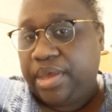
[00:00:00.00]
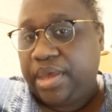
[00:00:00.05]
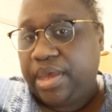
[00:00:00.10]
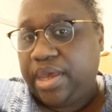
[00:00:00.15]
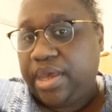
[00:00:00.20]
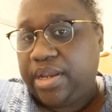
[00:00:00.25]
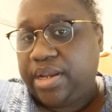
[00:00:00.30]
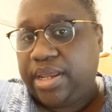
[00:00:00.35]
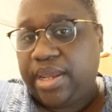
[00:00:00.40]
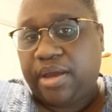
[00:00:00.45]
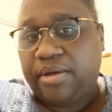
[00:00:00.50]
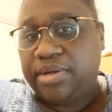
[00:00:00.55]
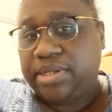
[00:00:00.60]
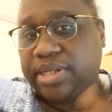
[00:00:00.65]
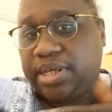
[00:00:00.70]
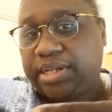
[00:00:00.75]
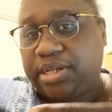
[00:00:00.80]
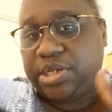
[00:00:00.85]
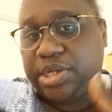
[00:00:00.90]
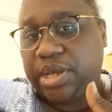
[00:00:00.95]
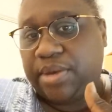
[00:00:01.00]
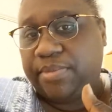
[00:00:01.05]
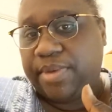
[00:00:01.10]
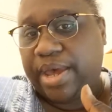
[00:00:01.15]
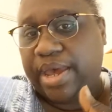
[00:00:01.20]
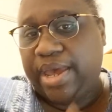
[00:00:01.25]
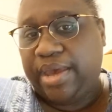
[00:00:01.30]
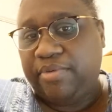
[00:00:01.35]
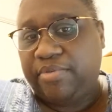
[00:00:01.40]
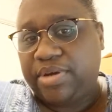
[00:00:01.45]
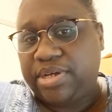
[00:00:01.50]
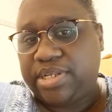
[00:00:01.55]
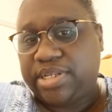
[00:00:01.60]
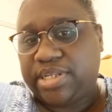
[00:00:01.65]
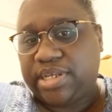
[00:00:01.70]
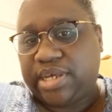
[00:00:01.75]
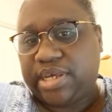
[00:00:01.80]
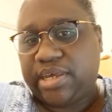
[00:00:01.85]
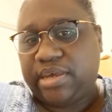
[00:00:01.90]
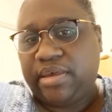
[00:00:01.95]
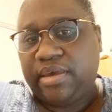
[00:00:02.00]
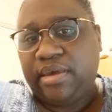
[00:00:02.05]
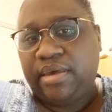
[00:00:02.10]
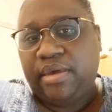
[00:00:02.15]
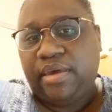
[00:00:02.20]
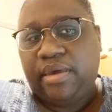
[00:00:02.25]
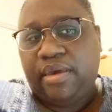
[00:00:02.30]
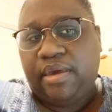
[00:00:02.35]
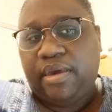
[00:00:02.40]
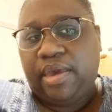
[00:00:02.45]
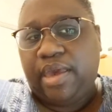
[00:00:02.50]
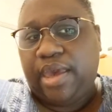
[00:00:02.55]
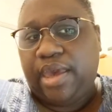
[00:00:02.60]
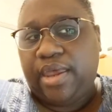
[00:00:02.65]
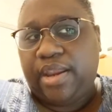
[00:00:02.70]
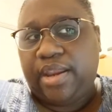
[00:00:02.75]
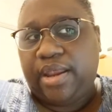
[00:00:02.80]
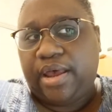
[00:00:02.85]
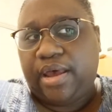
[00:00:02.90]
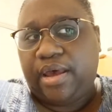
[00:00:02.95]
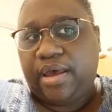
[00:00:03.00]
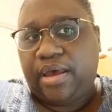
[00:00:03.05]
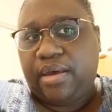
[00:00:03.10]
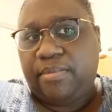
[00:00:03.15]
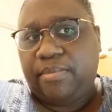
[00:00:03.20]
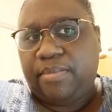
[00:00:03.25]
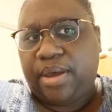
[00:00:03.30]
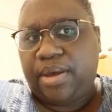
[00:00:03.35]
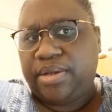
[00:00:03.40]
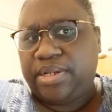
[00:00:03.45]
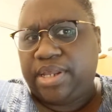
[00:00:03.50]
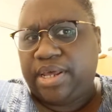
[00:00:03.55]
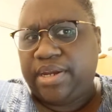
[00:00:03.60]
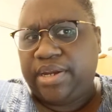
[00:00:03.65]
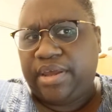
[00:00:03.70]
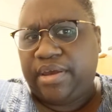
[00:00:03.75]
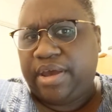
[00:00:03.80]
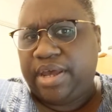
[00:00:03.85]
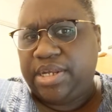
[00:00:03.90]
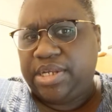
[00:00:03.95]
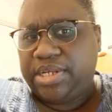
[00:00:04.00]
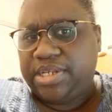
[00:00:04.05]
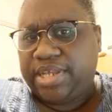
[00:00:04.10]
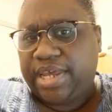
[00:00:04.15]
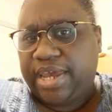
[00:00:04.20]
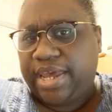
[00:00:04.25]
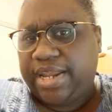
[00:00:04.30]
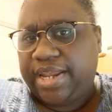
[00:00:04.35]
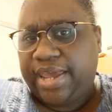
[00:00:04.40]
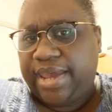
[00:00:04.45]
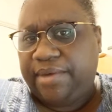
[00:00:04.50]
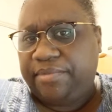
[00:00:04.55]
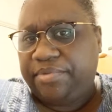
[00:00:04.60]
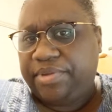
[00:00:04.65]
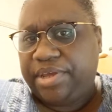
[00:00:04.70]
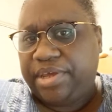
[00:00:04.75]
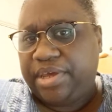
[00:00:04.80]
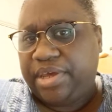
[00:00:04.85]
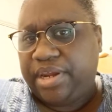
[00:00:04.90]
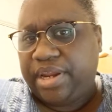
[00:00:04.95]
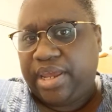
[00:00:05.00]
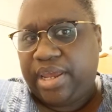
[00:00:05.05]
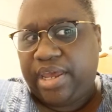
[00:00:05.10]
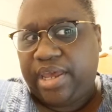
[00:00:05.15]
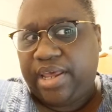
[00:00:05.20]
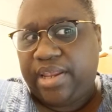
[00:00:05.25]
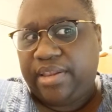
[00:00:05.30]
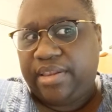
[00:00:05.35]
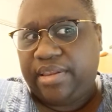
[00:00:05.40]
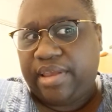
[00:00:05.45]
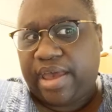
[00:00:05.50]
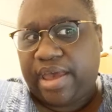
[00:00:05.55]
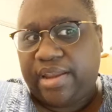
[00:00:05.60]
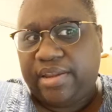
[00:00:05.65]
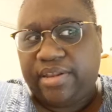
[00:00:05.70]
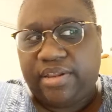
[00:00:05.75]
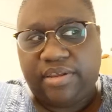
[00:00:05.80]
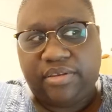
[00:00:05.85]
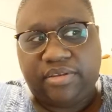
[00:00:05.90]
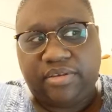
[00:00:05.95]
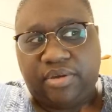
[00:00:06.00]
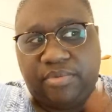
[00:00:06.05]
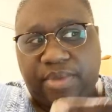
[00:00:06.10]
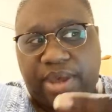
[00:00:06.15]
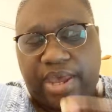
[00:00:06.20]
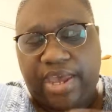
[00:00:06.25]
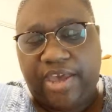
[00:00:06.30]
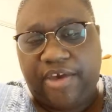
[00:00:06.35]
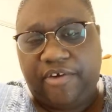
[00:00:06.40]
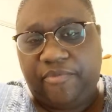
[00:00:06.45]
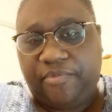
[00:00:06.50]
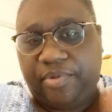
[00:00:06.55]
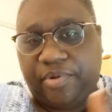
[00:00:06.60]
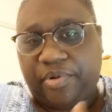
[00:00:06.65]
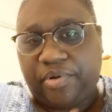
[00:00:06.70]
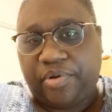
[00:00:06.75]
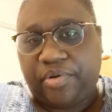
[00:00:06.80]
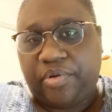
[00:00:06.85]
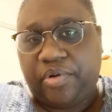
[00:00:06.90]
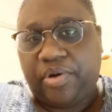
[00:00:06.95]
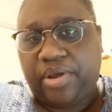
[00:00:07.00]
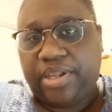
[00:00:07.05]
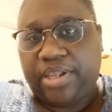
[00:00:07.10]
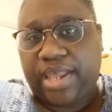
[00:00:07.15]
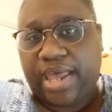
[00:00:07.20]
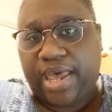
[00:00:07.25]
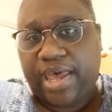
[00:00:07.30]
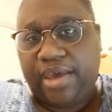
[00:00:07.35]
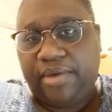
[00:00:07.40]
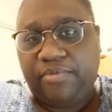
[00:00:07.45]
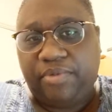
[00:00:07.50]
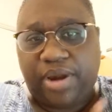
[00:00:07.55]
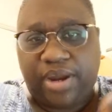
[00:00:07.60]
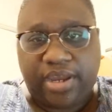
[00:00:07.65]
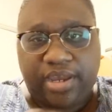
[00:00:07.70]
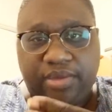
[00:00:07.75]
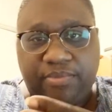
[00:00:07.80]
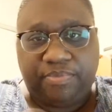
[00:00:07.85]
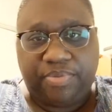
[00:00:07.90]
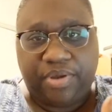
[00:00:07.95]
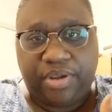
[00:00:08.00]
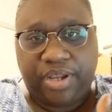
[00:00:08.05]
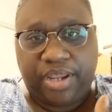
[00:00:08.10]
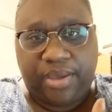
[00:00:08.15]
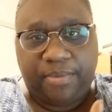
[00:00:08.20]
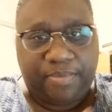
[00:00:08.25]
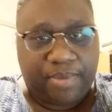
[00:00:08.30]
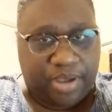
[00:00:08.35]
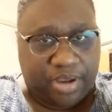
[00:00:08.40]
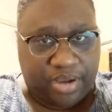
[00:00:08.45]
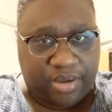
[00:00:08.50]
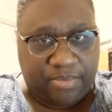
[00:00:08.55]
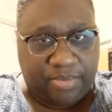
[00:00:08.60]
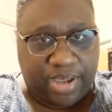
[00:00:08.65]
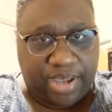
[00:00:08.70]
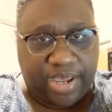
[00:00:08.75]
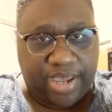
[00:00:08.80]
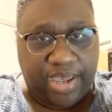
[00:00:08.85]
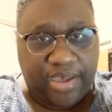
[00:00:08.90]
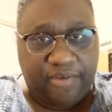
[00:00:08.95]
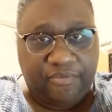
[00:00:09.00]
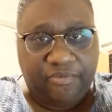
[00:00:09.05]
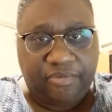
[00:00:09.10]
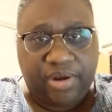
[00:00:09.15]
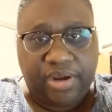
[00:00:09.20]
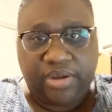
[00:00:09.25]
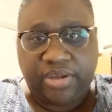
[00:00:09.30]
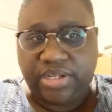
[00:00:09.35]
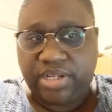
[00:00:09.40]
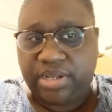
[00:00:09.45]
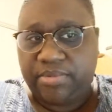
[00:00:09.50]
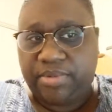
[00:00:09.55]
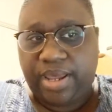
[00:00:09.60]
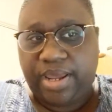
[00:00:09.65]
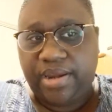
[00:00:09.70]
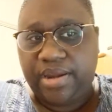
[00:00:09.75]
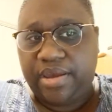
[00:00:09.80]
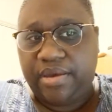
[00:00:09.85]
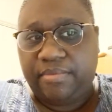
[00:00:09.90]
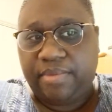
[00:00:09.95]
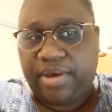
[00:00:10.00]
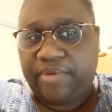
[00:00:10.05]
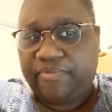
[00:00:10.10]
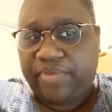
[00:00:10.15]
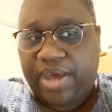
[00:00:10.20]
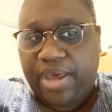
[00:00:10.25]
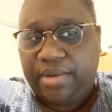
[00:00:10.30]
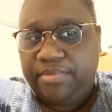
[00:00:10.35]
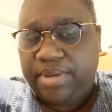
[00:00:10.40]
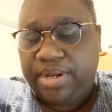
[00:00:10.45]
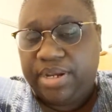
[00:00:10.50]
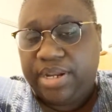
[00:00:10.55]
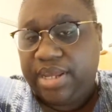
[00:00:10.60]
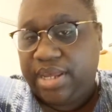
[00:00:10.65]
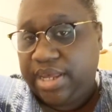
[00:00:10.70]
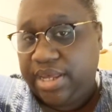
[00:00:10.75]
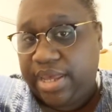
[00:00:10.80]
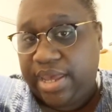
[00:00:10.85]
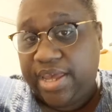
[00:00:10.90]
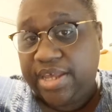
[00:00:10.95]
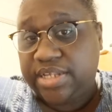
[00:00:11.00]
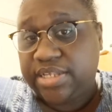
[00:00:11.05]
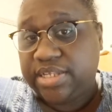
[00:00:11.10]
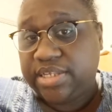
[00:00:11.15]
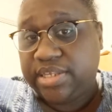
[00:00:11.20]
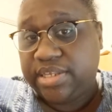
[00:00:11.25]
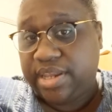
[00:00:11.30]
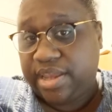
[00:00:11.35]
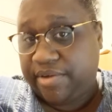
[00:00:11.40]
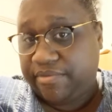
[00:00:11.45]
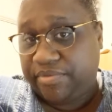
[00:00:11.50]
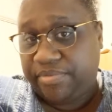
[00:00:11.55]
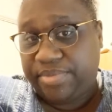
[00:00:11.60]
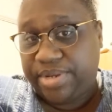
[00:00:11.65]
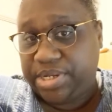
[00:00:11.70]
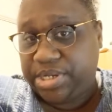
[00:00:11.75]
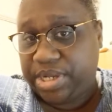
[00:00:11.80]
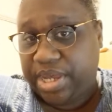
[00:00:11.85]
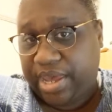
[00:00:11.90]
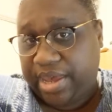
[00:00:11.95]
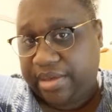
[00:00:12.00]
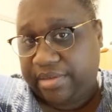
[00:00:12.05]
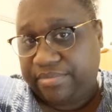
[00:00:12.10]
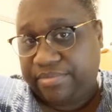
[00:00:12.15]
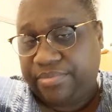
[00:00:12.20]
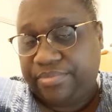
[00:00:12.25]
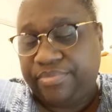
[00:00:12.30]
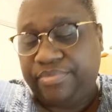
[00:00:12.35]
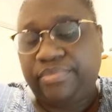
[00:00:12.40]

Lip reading: And they always have to check my A1C. And I was like, no, I just had labs done. And I looked on my health portal online where I can pull up all of my health records. I'm like, no, my vitamin D has never been checked.